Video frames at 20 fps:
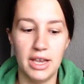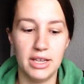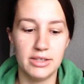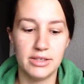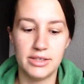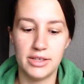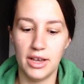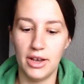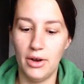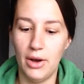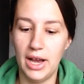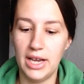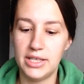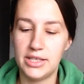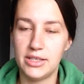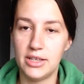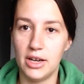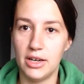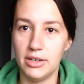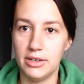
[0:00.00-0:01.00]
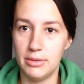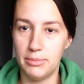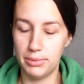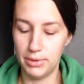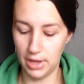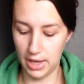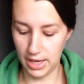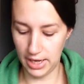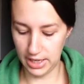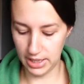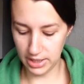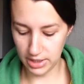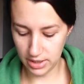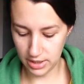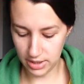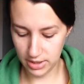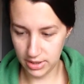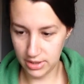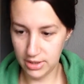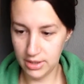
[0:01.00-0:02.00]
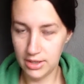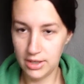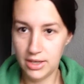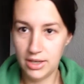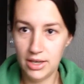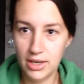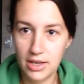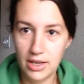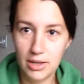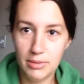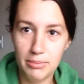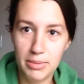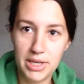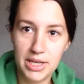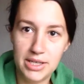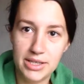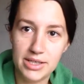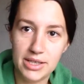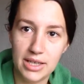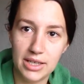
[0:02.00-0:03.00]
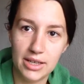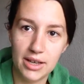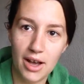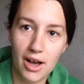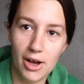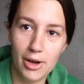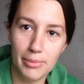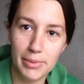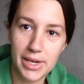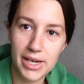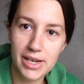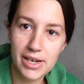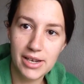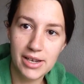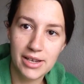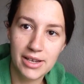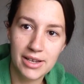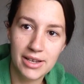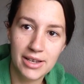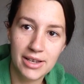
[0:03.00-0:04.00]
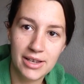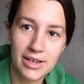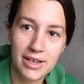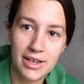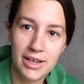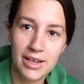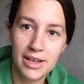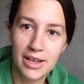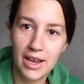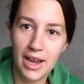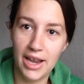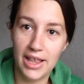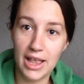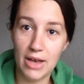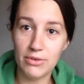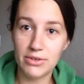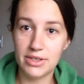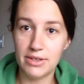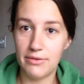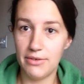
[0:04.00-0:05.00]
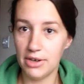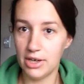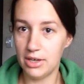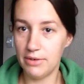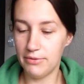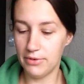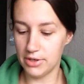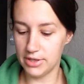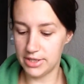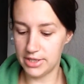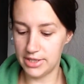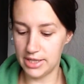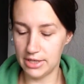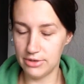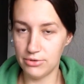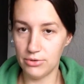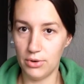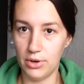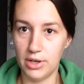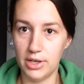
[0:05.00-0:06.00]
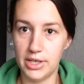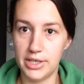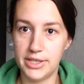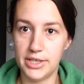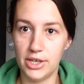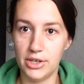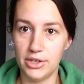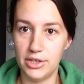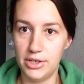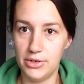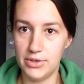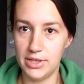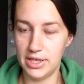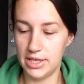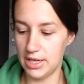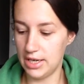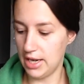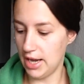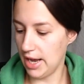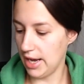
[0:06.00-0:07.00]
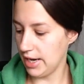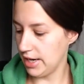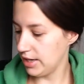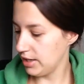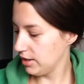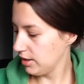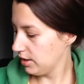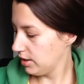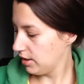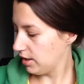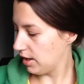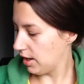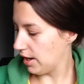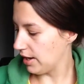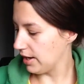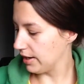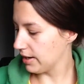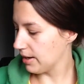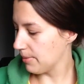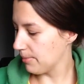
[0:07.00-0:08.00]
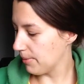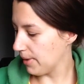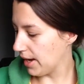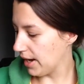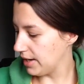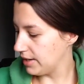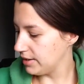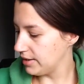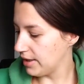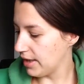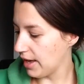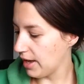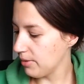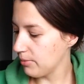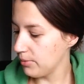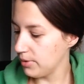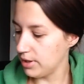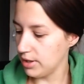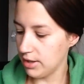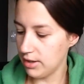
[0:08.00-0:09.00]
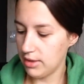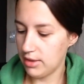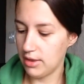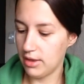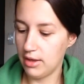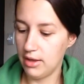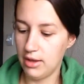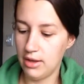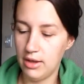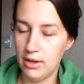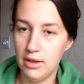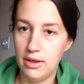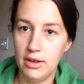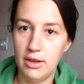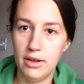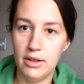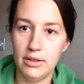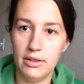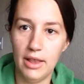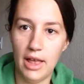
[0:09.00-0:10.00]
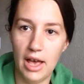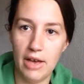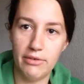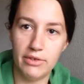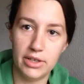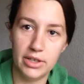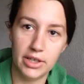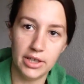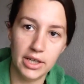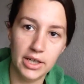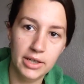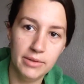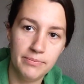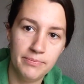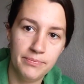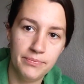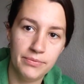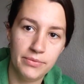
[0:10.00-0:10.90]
And so I started applying Peace and Calming, and that was the very first essential oil I started using at night, and I combined that with lavender,